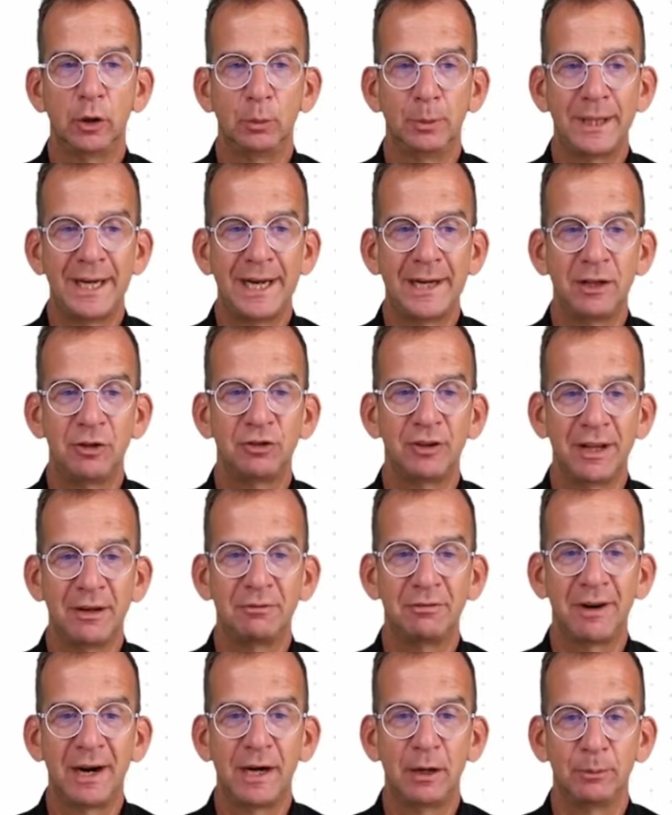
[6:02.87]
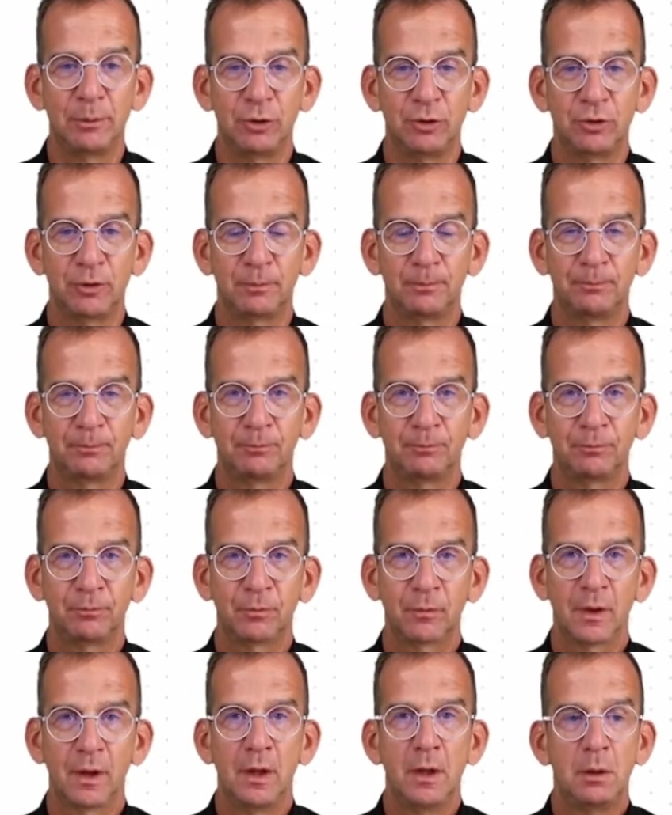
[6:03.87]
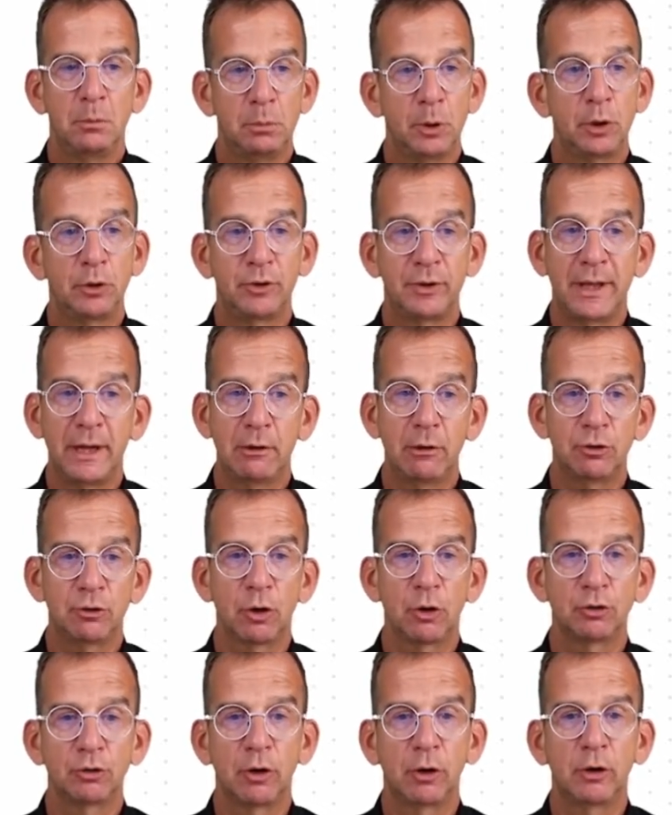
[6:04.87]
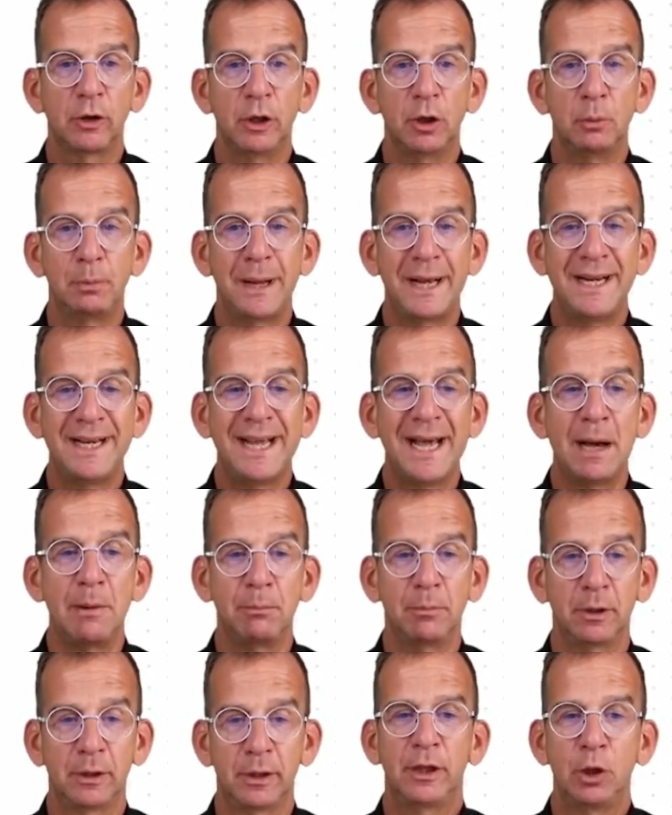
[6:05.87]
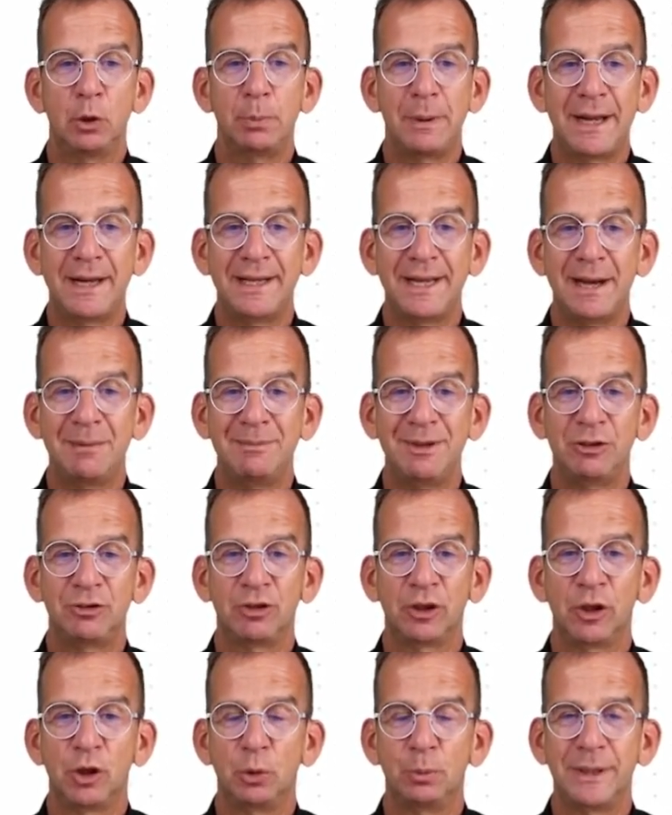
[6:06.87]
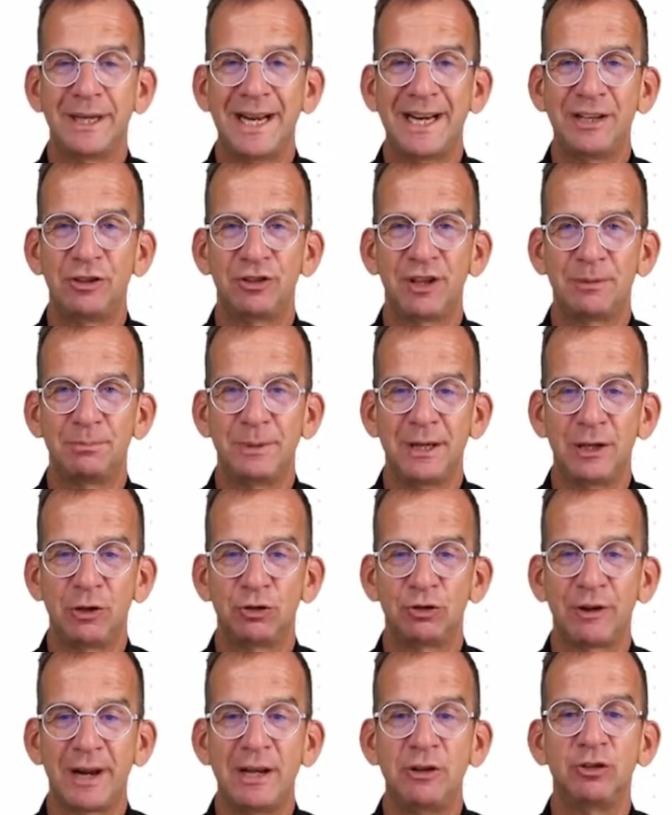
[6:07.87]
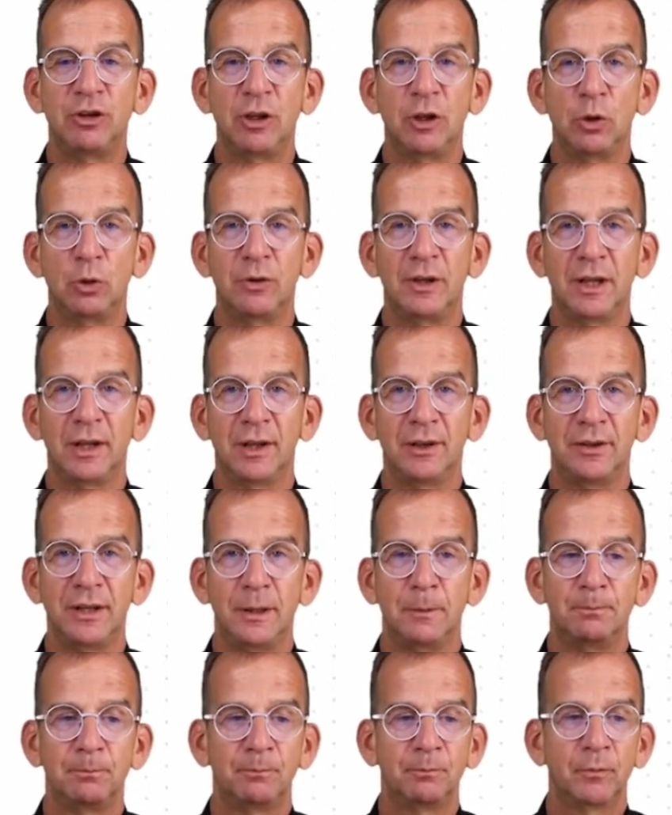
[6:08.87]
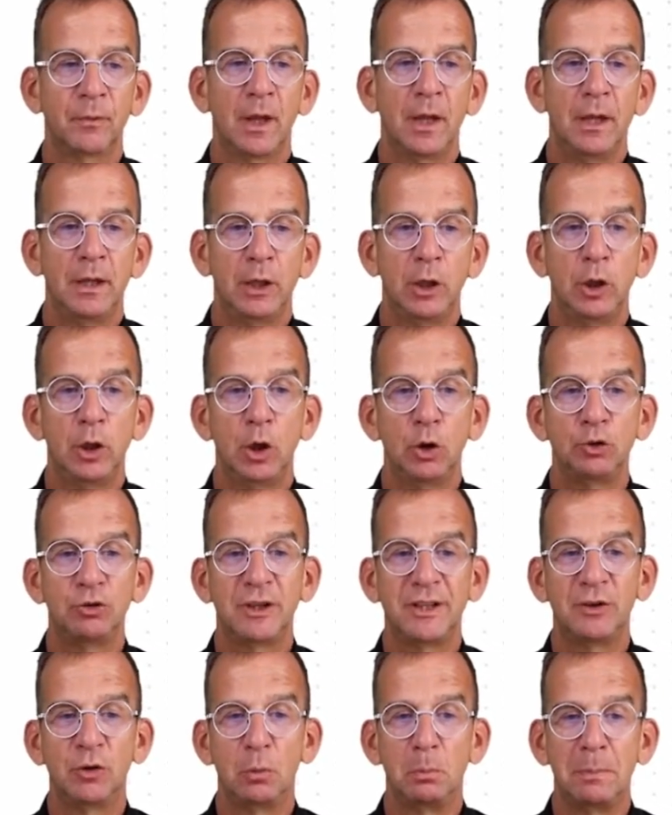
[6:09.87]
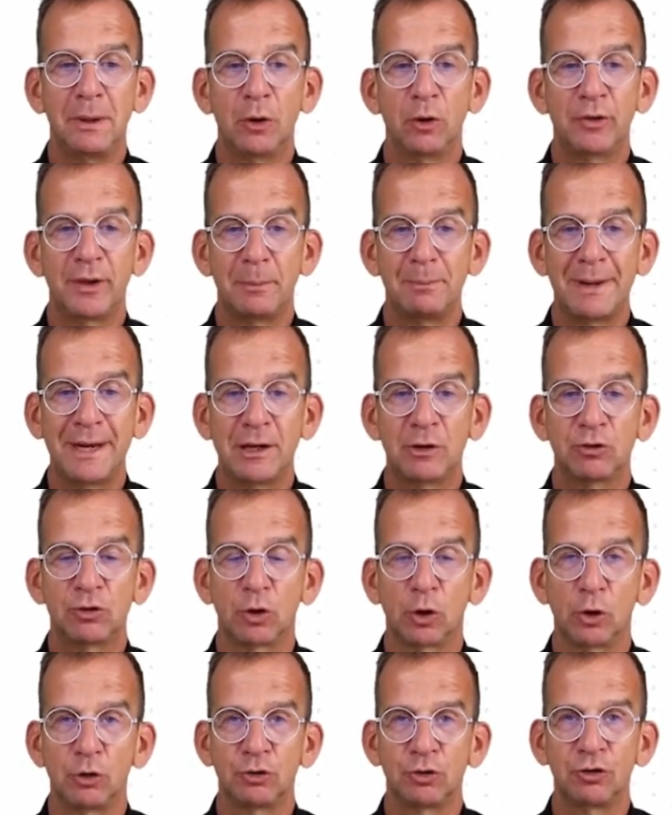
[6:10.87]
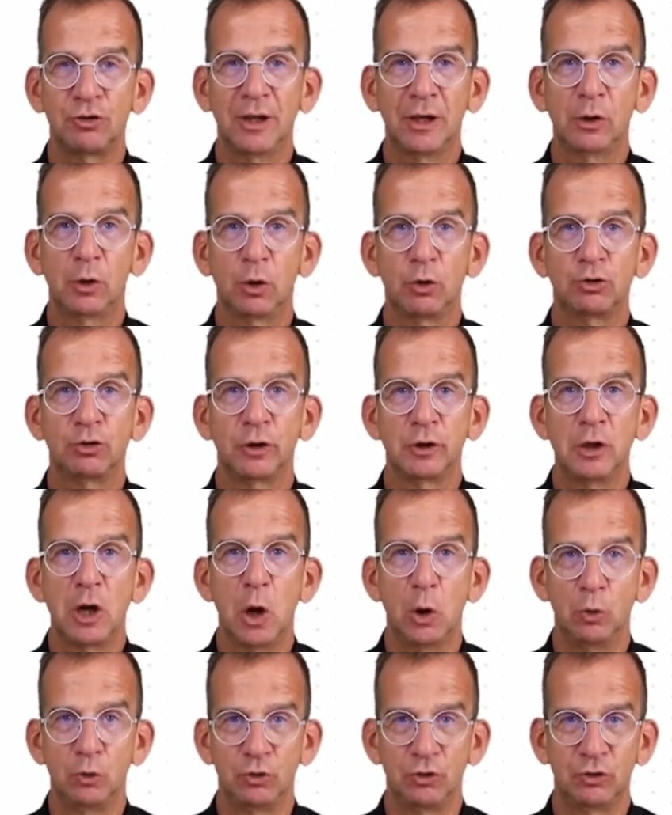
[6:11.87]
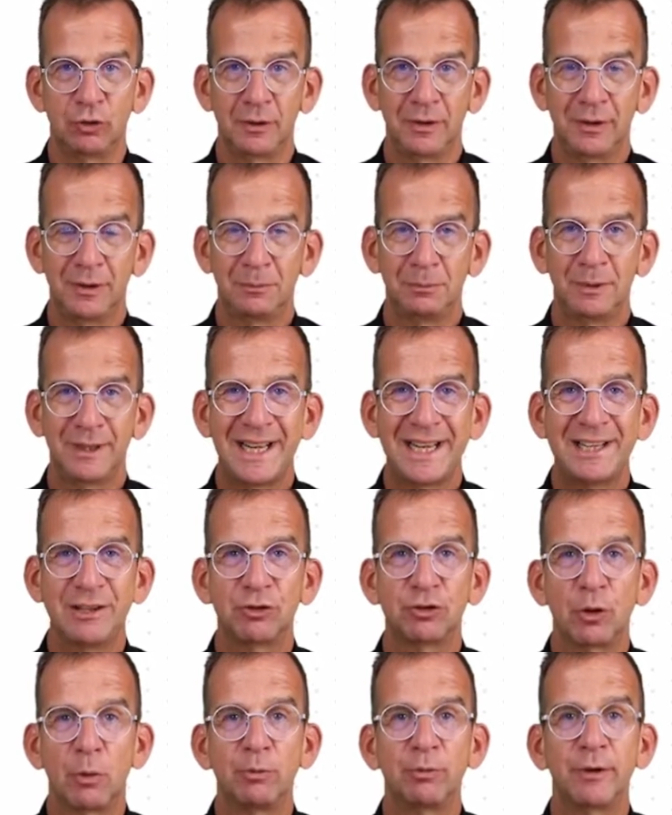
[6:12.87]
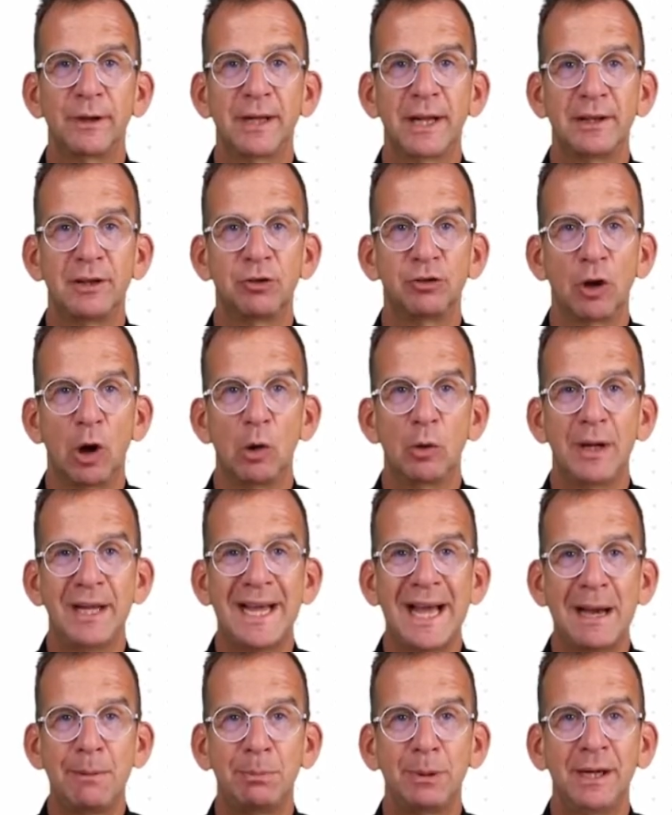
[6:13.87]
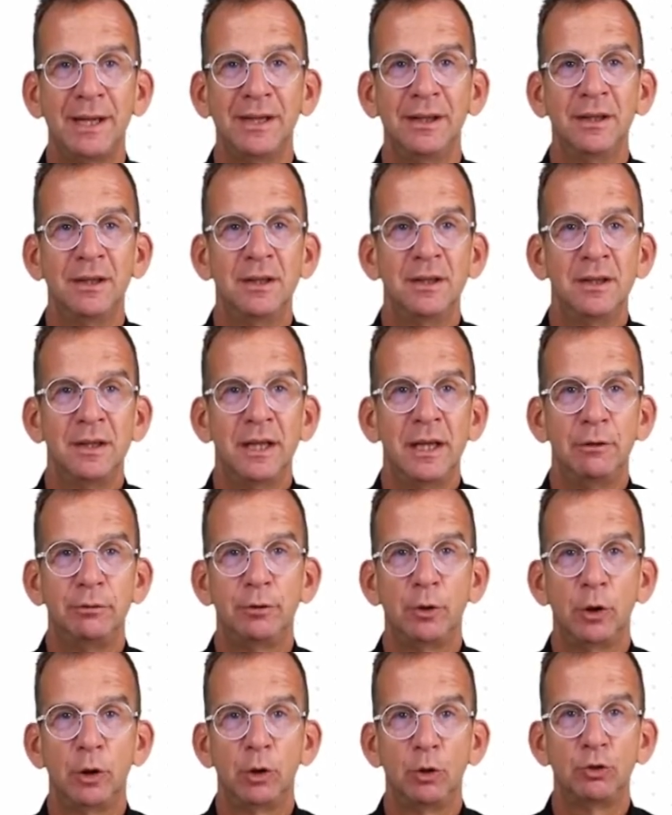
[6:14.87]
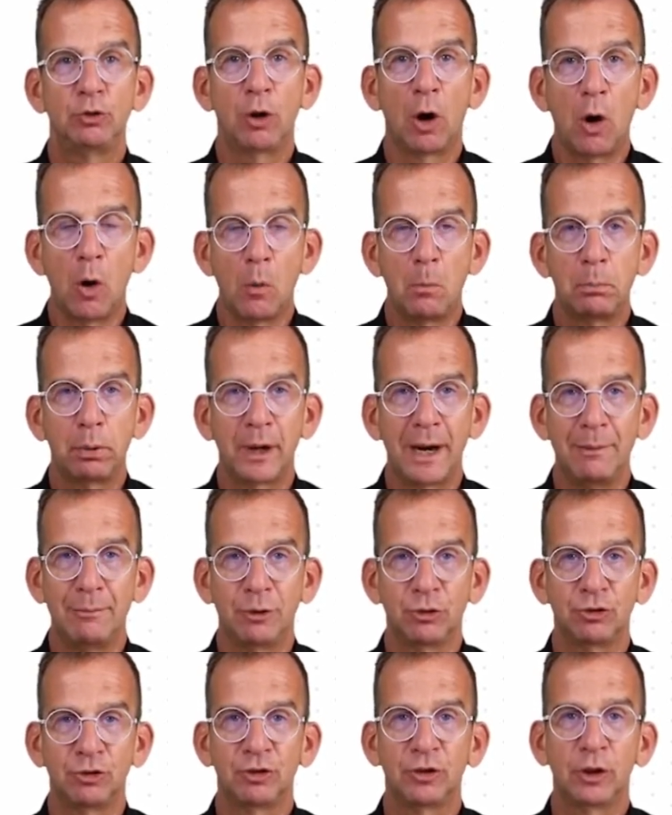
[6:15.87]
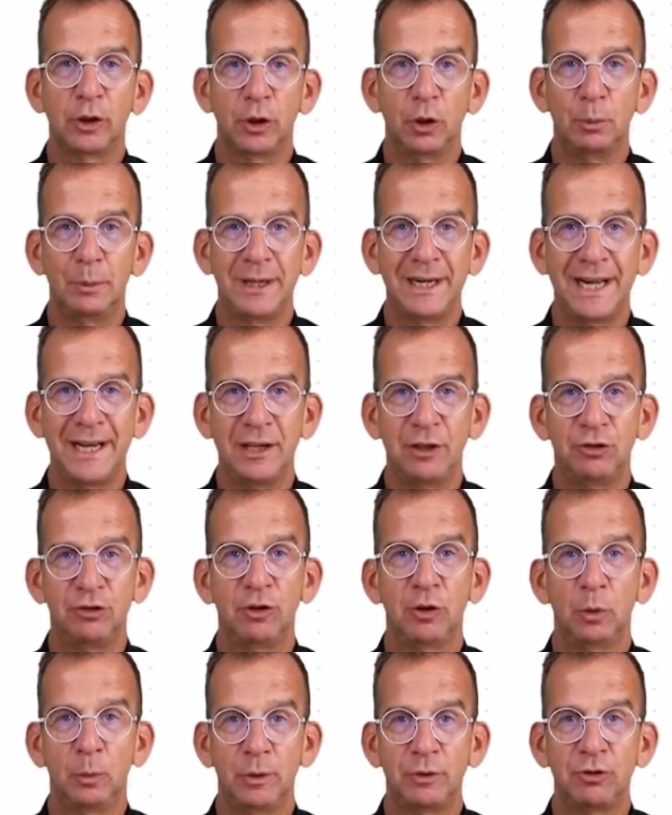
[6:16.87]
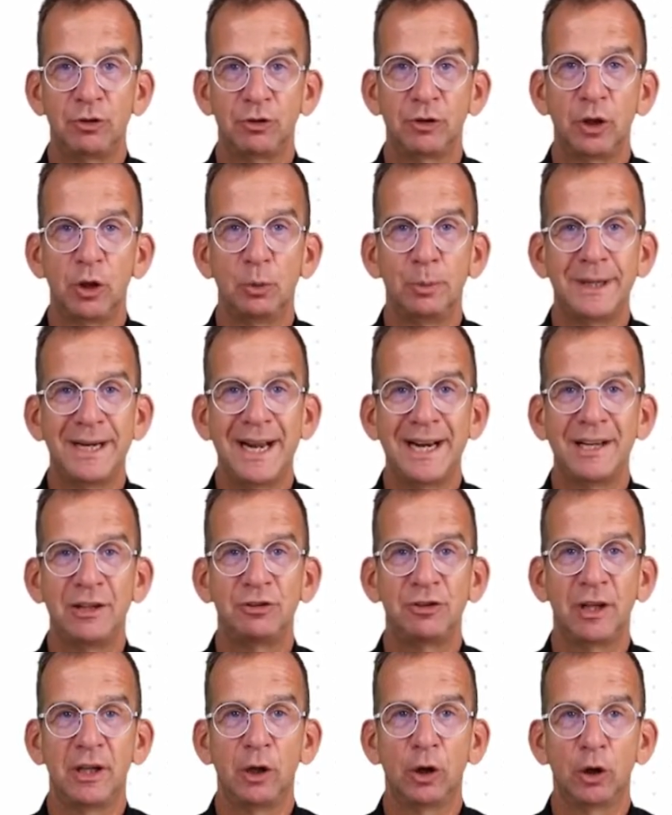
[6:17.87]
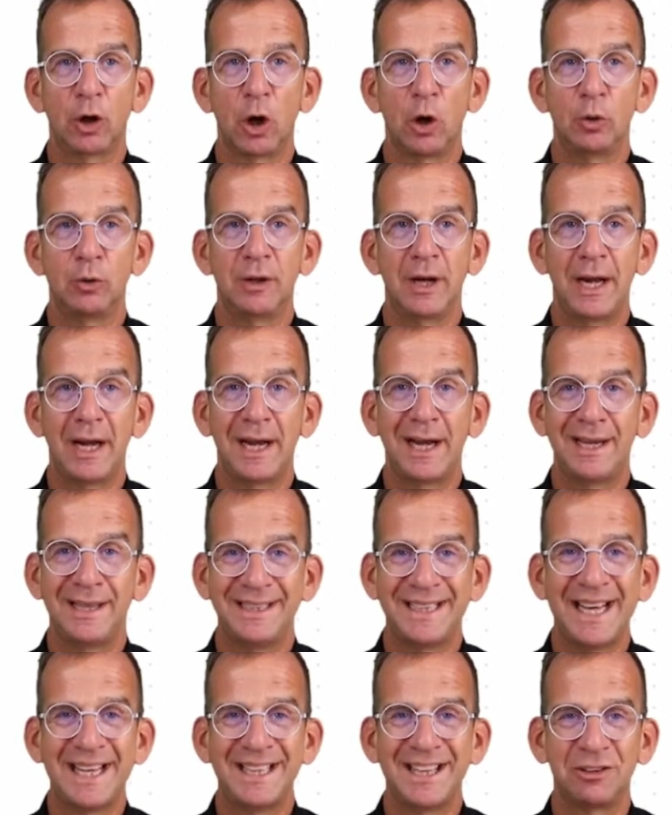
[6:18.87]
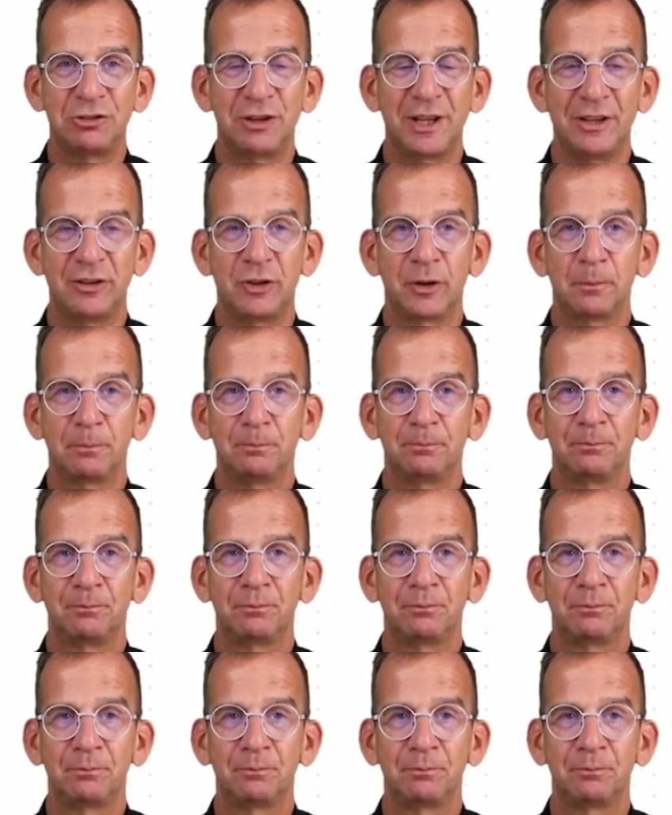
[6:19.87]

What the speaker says: Kubernetes environment. But there is also kubeadm. Kubeadm is a Kubernetes administration utility. You use it to build and manage clusters and cluster nodes. But that is something that is only happening if you use on-premise Kubernetes, which is Kubernetes in your own data center.